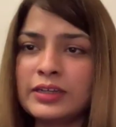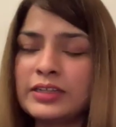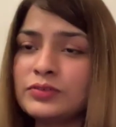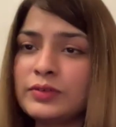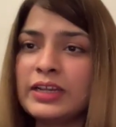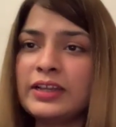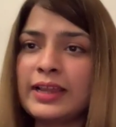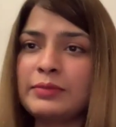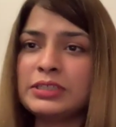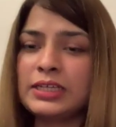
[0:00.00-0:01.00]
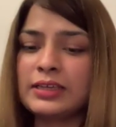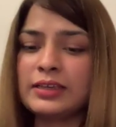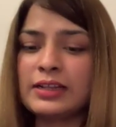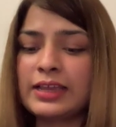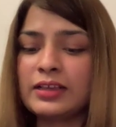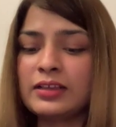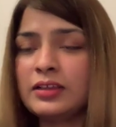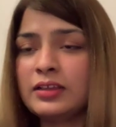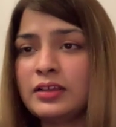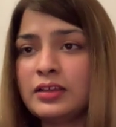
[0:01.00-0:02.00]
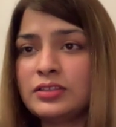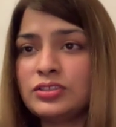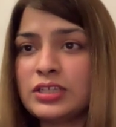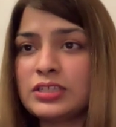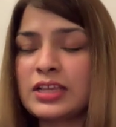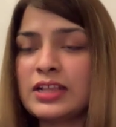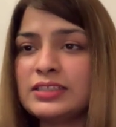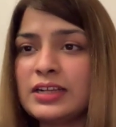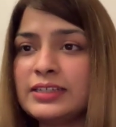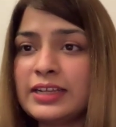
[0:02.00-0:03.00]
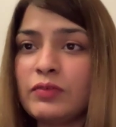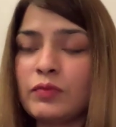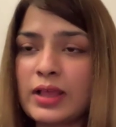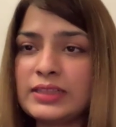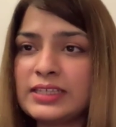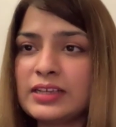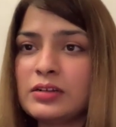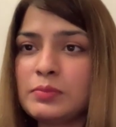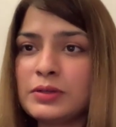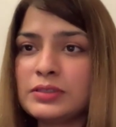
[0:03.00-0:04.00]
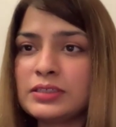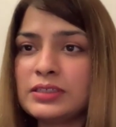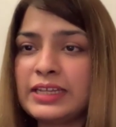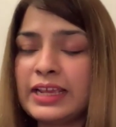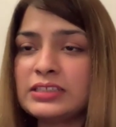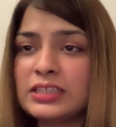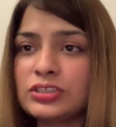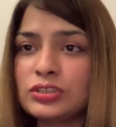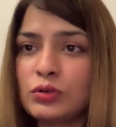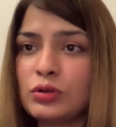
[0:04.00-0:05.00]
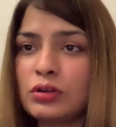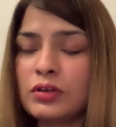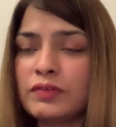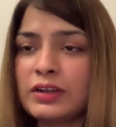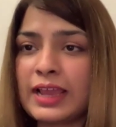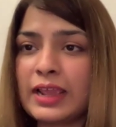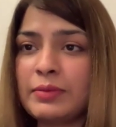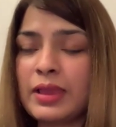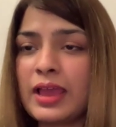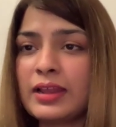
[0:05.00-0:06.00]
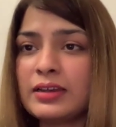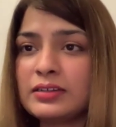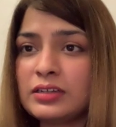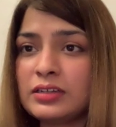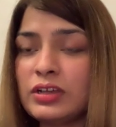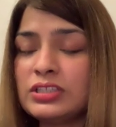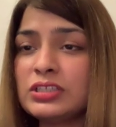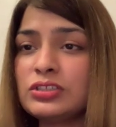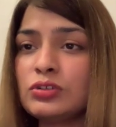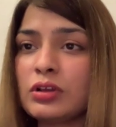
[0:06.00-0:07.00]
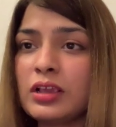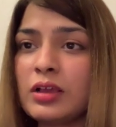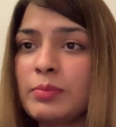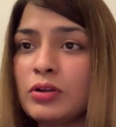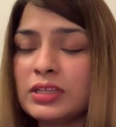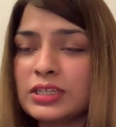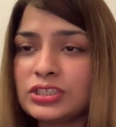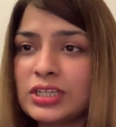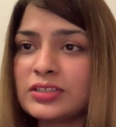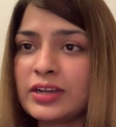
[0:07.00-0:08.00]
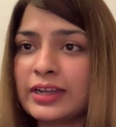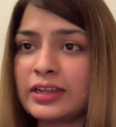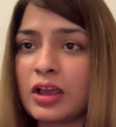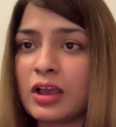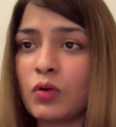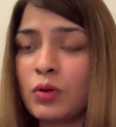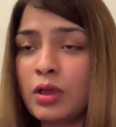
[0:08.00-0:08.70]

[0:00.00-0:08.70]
it is very time taking like just consulting one single person takes such whole lot of a time and you are just talking about dashas right now